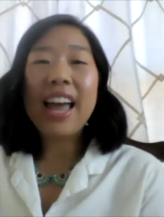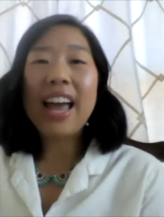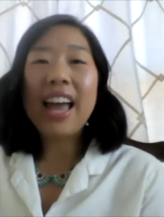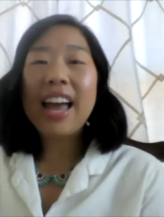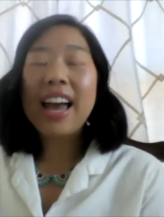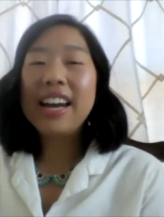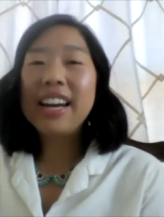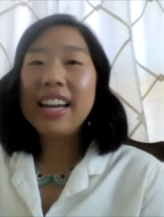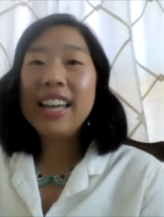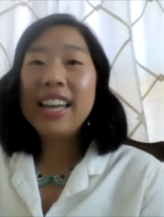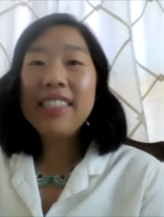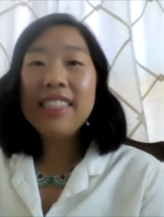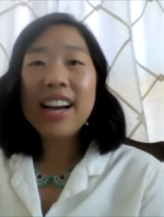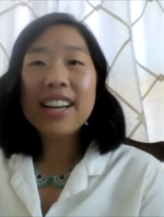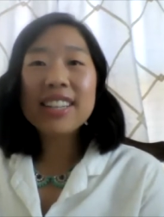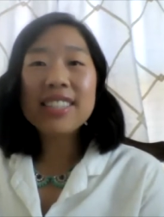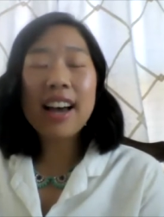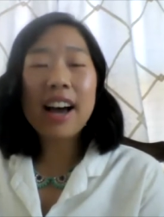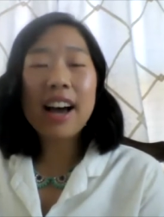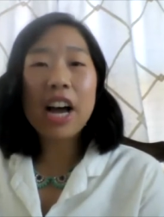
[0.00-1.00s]
And in
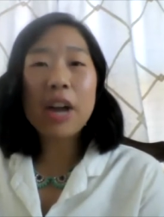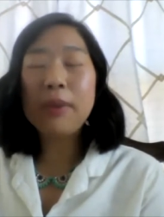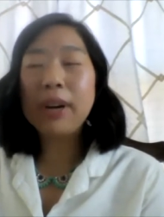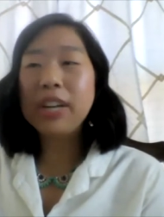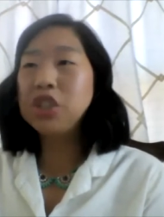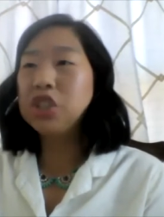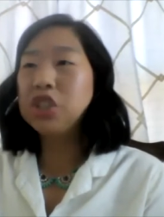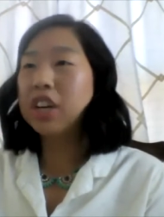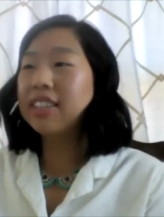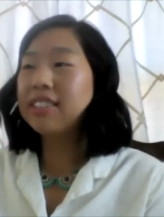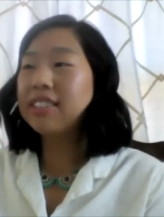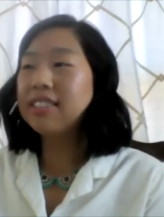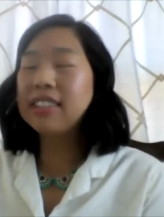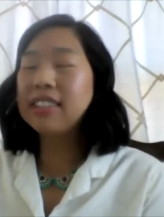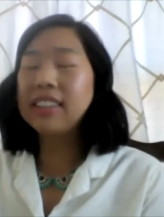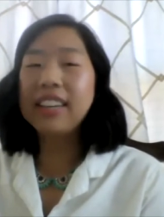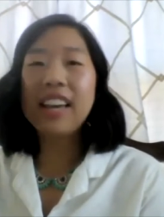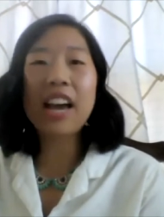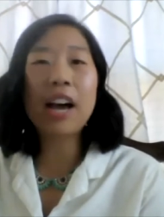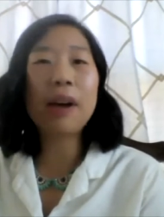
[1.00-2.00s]
that time, I
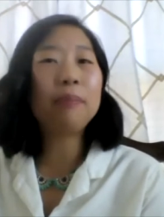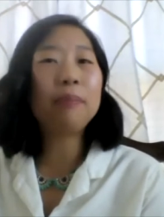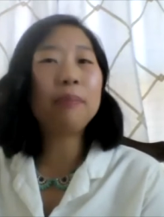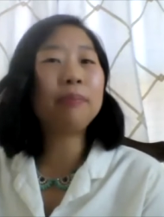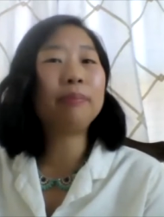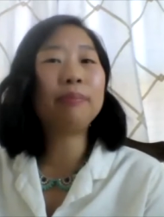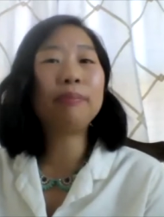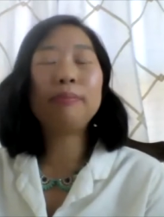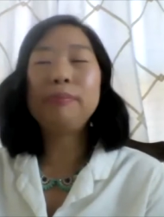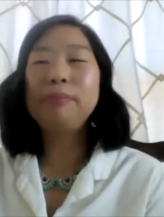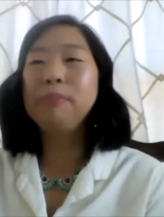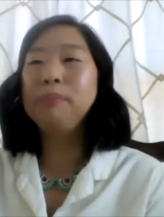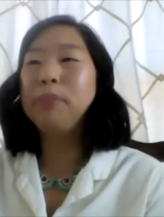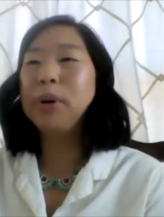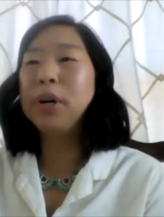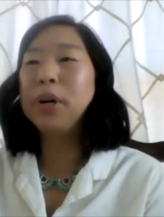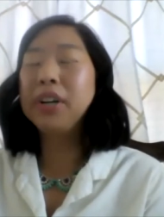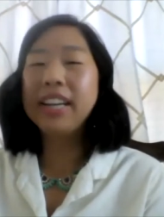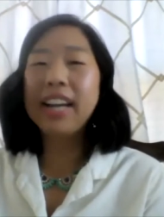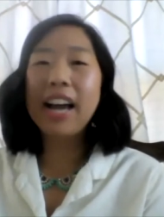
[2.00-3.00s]
just kept
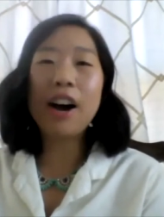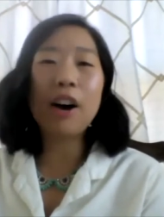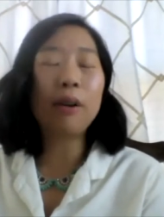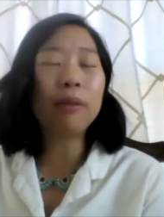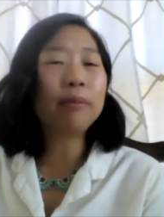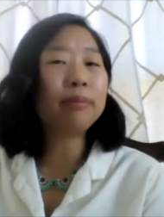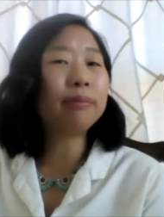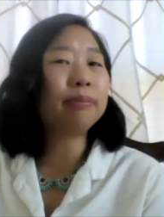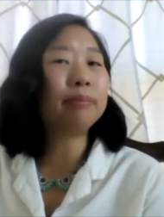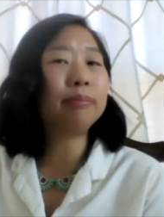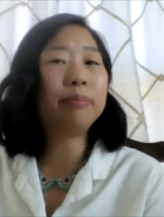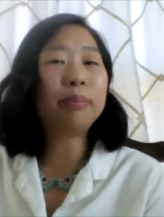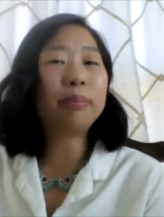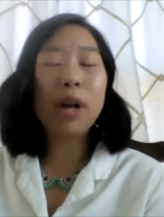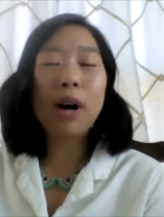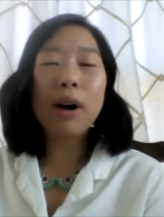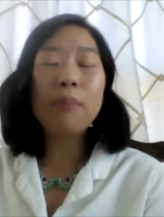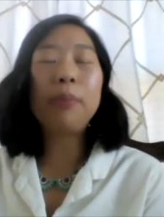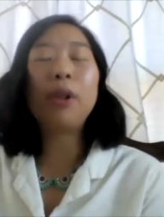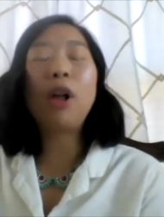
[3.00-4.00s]
putting out
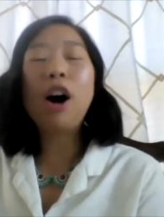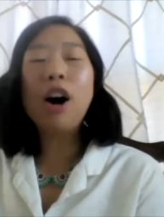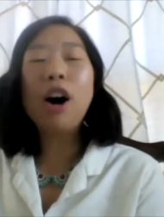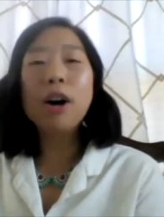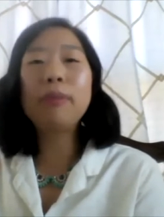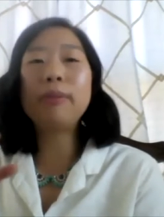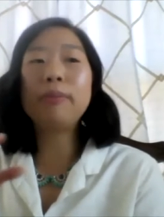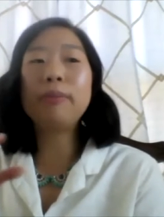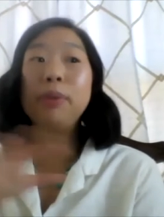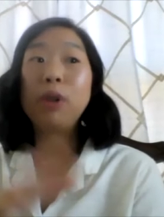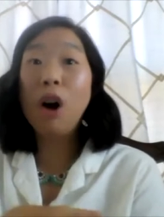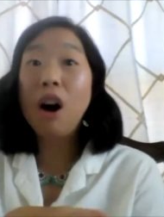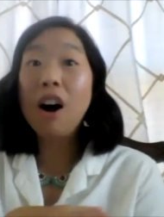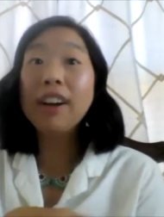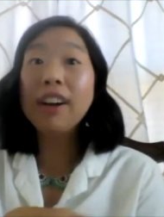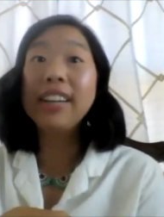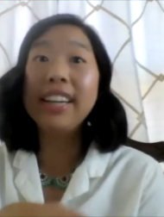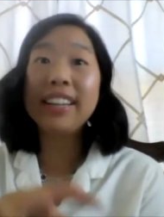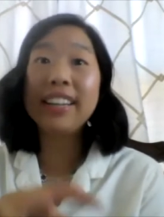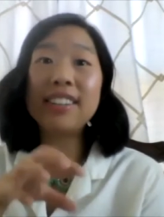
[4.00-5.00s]
blog,
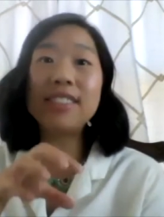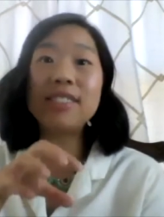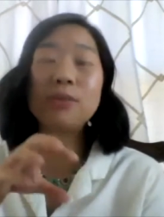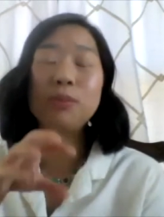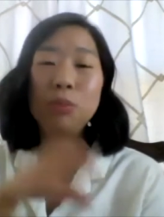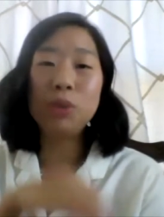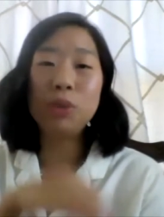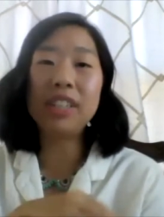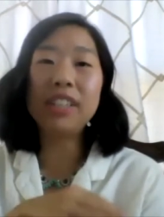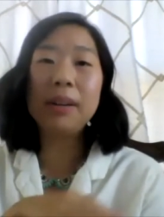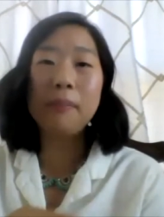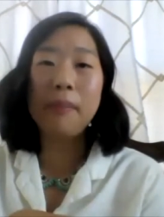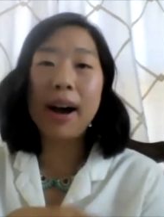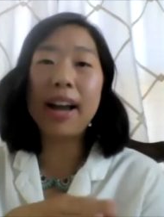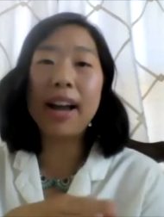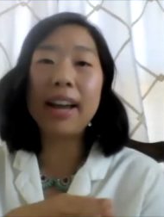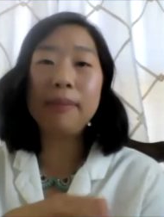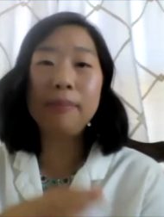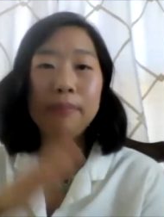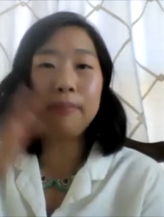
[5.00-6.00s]
blogging is really
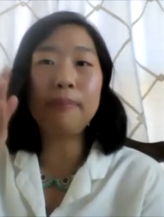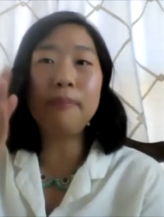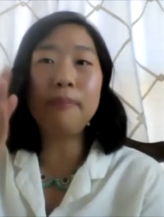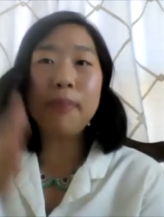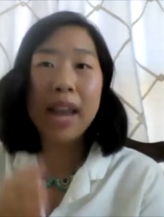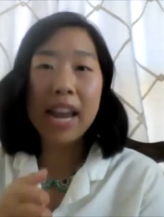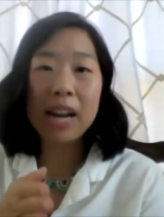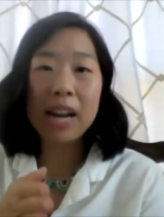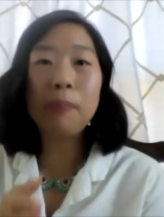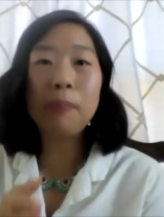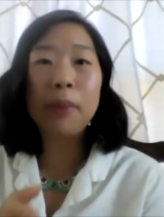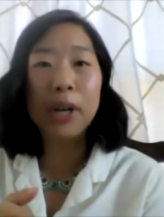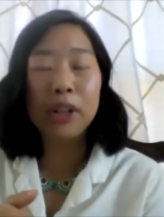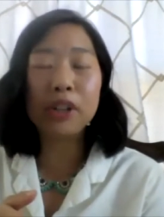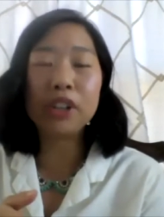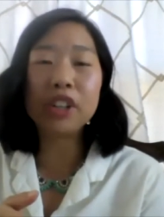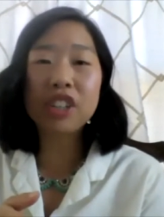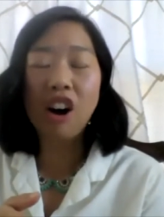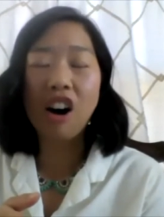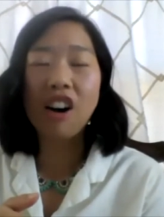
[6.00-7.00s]
my main
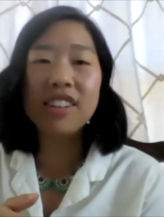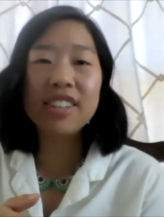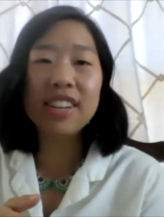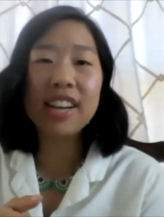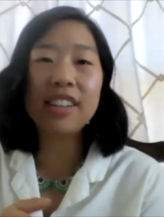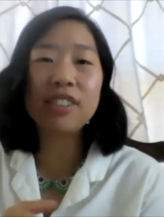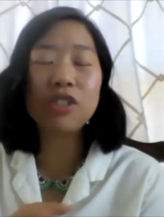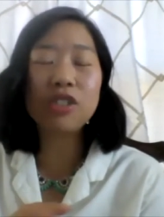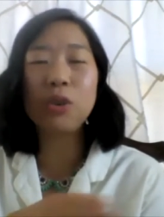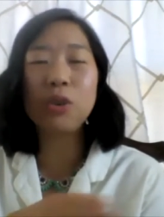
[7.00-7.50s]
pillar content.